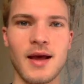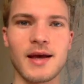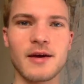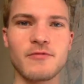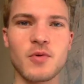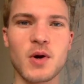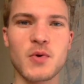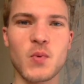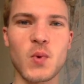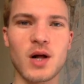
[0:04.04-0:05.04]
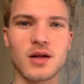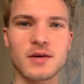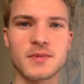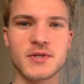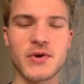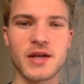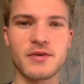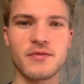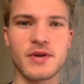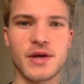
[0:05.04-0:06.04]
Hey everyone, welcome to a
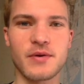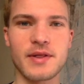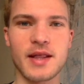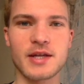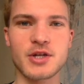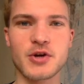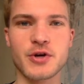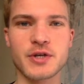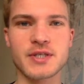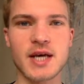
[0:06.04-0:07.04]
new video in Lanterna's